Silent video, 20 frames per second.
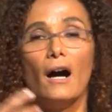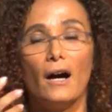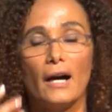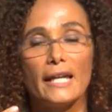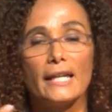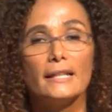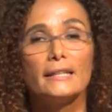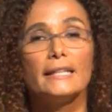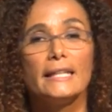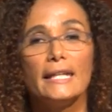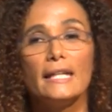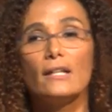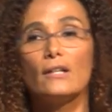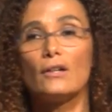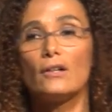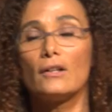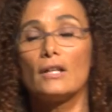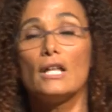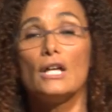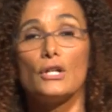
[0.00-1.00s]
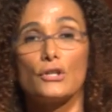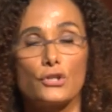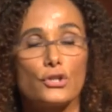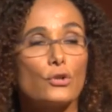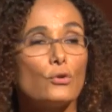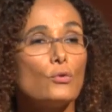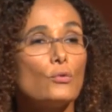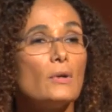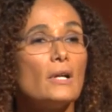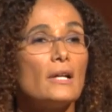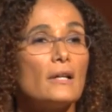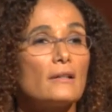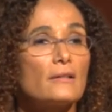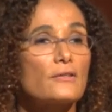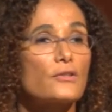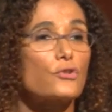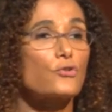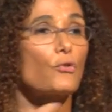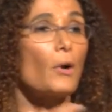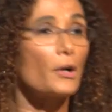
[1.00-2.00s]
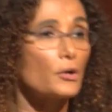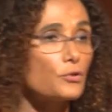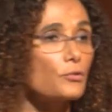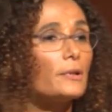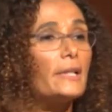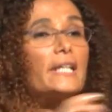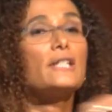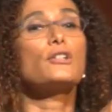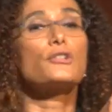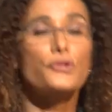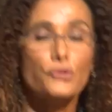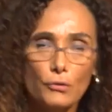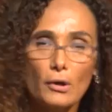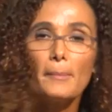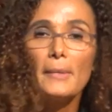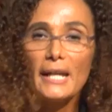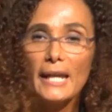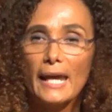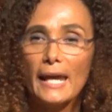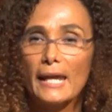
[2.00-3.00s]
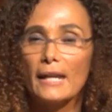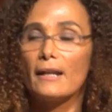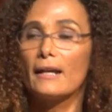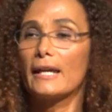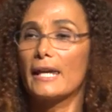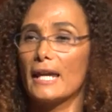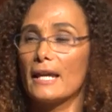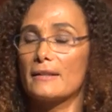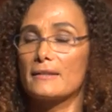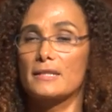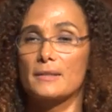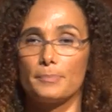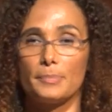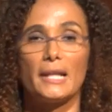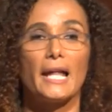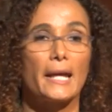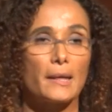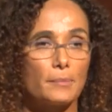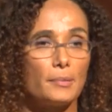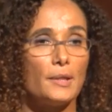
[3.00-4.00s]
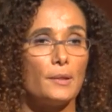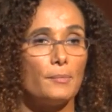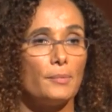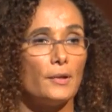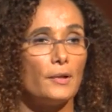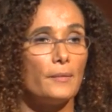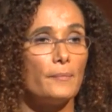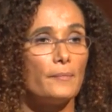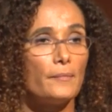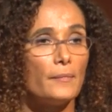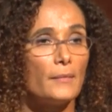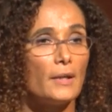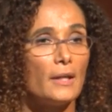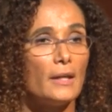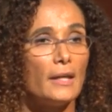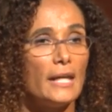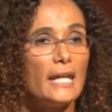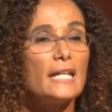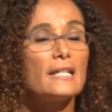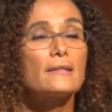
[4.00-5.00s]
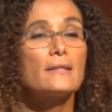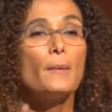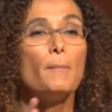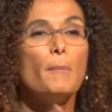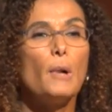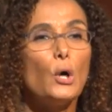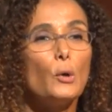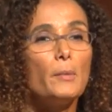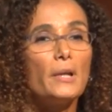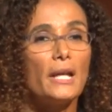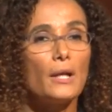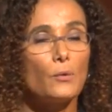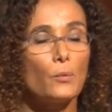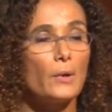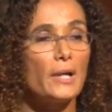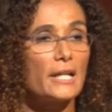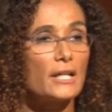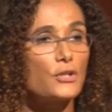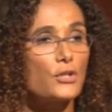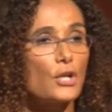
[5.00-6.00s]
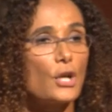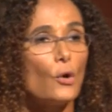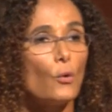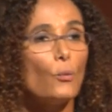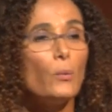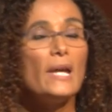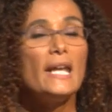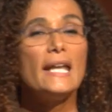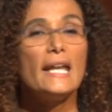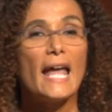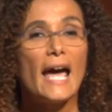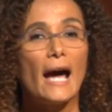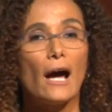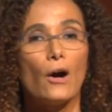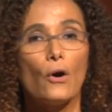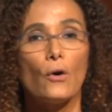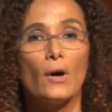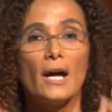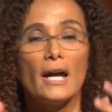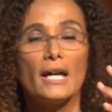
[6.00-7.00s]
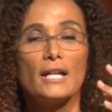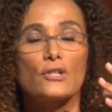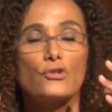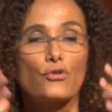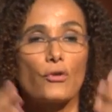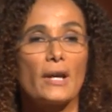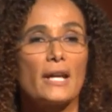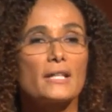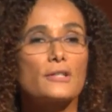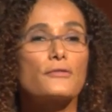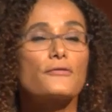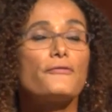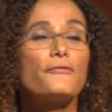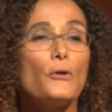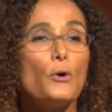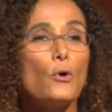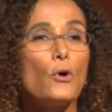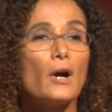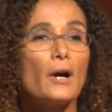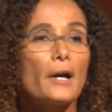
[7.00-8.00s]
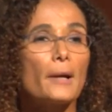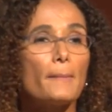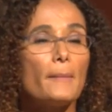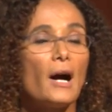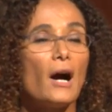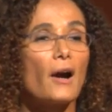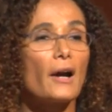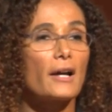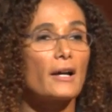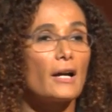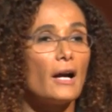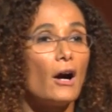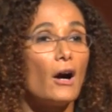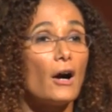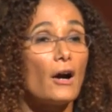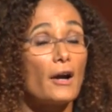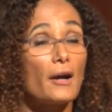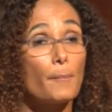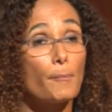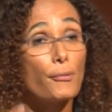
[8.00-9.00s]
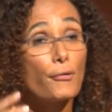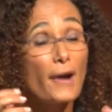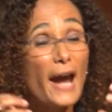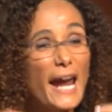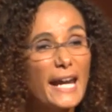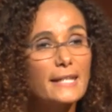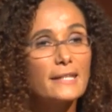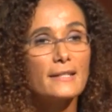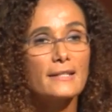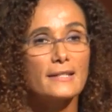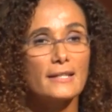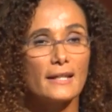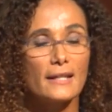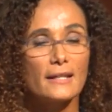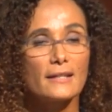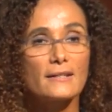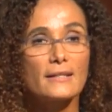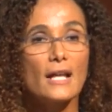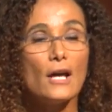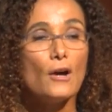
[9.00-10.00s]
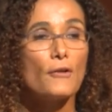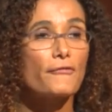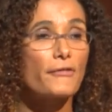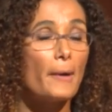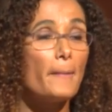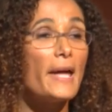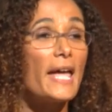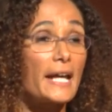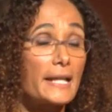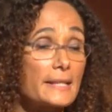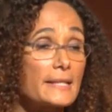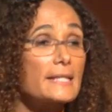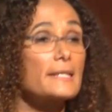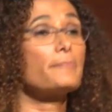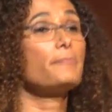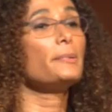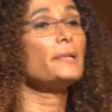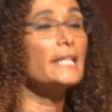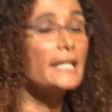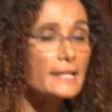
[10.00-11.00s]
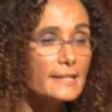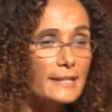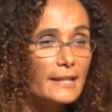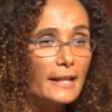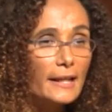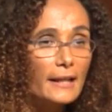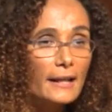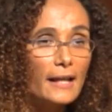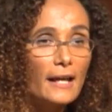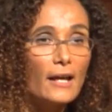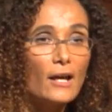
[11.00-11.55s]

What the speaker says: illegal to structurally discriminate against black people is the moment in which we now transform our practices from explicit